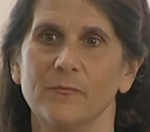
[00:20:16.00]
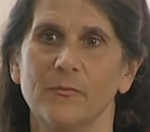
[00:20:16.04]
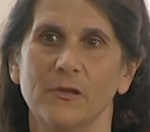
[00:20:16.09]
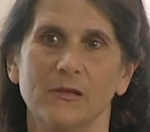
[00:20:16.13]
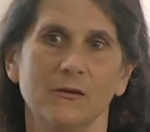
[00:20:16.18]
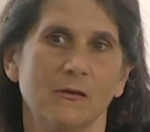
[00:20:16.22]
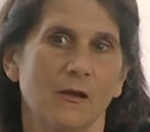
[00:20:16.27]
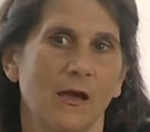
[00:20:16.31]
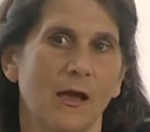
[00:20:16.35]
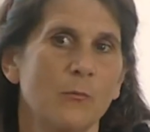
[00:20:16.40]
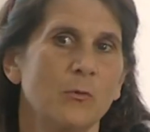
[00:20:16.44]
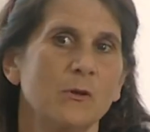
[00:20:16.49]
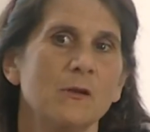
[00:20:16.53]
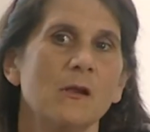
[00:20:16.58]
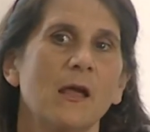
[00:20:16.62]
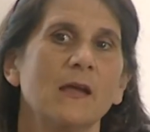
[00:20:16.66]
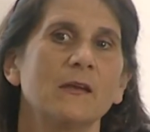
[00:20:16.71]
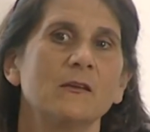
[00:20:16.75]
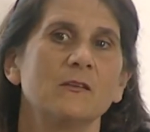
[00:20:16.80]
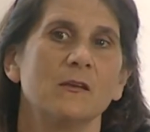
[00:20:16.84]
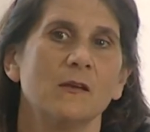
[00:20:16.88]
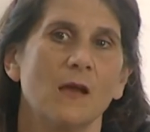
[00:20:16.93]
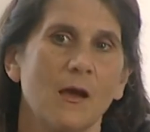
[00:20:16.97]
But I would
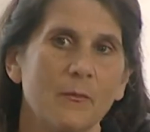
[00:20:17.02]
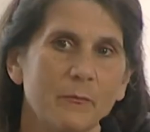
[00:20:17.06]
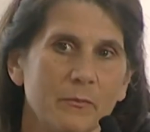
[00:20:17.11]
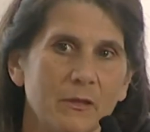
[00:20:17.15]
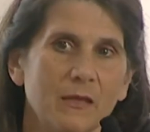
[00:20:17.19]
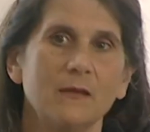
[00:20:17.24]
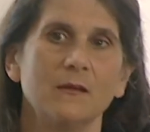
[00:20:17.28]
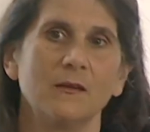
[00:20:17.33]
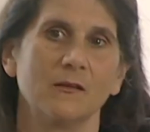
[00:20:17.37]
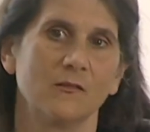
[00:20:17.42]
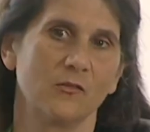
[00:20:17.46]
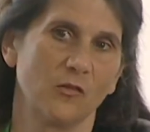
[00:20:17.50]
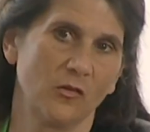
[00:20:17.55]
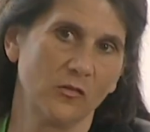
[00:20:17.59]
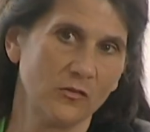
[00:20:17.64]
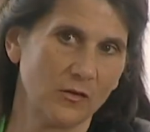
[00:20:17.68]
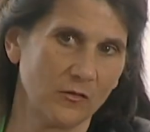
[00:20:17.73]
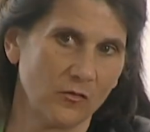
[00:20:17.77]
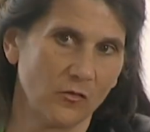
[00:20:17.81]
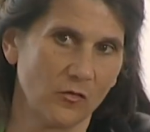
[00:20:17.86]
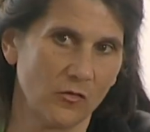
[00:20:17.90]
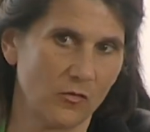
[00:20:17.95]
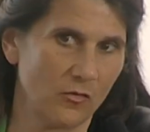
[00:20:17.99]
like to not be in
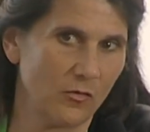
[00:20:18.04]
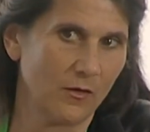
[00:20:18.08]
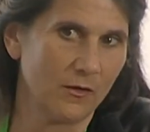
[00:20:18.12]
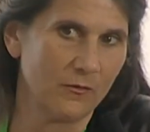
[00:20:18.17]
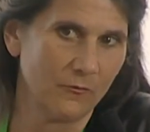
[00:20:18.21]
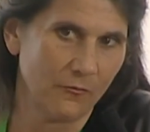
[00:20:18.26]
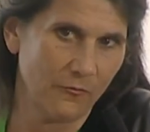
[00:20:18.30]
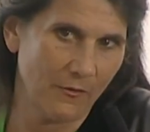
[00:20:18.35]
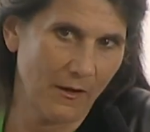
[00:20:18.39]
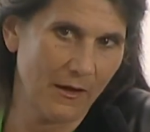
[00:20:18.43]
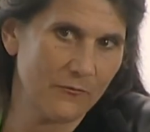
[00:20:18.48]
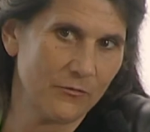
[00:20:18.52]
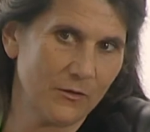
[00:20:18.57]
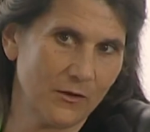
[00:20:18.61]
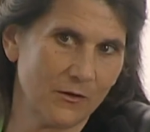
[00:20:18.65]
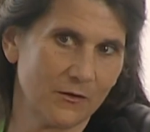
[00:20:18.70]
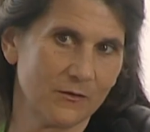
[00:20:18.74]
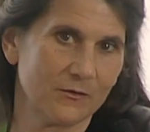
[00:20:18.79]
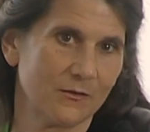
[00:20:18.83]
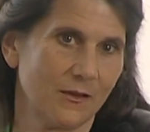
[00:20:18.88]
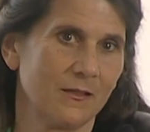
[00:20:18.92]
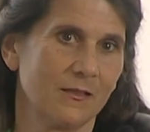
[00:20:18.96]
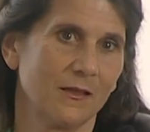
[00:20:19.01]
existence in five
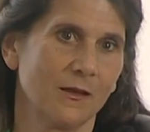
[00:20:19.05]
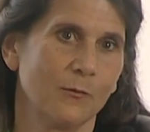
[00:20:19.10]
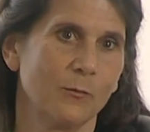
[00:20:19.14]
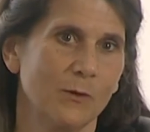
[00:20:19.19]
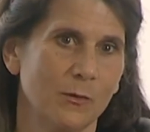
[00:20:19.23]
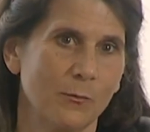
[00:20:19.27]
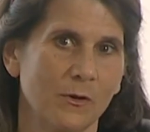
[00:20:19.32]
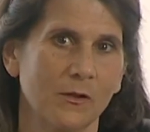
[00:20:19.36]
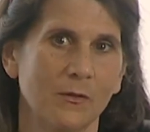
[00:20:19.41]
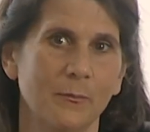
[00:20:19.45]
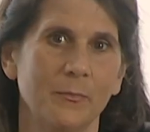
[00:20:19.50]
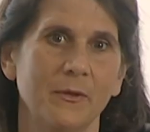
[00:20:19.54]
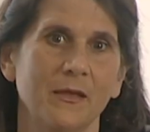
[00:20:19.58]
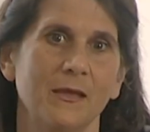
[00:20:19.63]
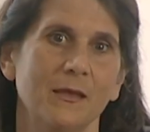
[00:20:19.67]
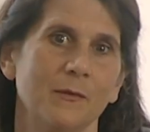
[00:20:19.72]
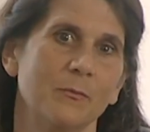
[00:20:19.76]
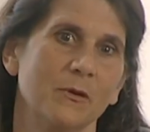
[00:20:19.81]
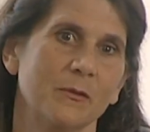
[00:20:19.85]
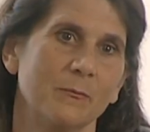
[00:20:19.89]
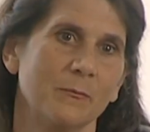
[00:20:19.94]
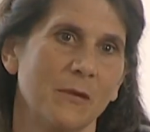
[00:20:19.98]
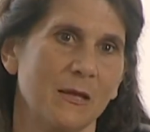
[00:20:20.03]
years. I think we will
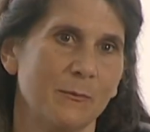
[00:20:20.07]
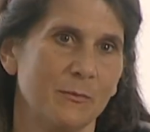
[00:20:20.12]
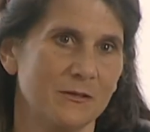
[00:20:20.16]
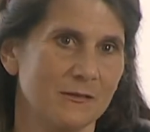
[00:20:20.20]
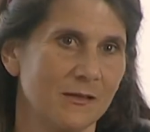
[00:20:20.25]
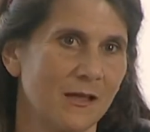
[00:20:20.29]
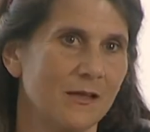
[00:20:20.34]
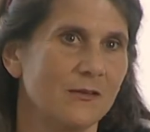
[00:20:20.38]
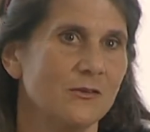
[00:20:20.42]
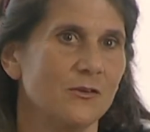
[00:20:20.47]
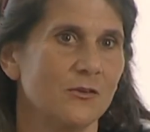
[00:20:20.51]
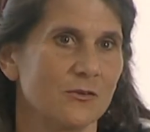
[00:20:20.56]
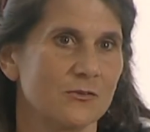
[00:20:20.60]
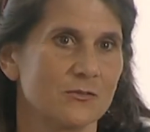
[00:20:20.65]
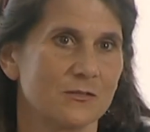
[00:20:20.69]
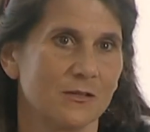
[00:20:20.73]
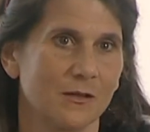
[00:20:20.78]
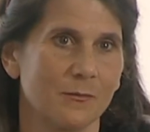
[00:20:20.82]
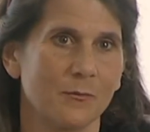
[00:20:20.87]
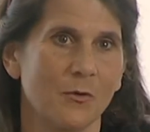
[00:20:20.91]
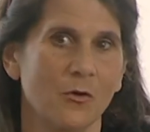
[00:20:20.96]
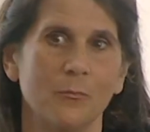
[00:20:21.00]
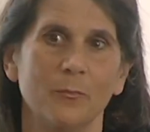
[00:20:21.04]
be, but maybe 10
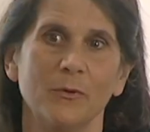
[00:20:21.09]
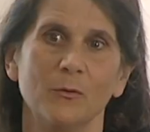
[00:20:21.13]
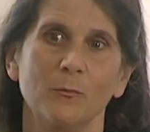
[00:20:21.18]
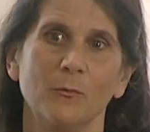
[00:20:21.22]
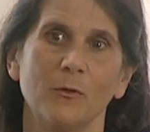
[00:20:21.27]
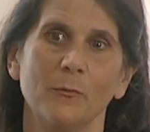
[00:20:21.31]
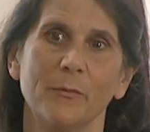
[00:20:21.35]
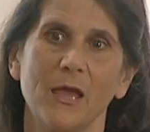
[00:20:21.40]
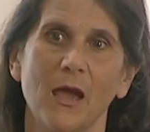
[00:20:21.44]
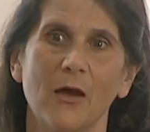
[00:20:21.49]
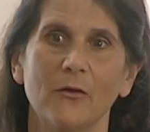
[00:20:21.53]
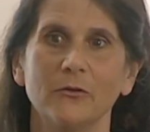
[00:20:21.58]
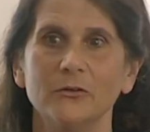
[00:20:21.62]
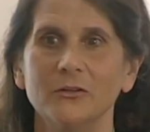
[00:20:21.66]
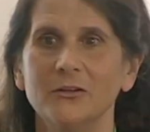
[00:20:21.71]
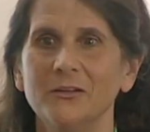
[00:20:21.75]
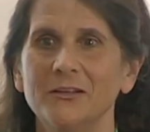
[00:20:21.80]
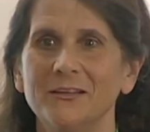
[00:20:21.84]
years, I'm hoping we'll be out.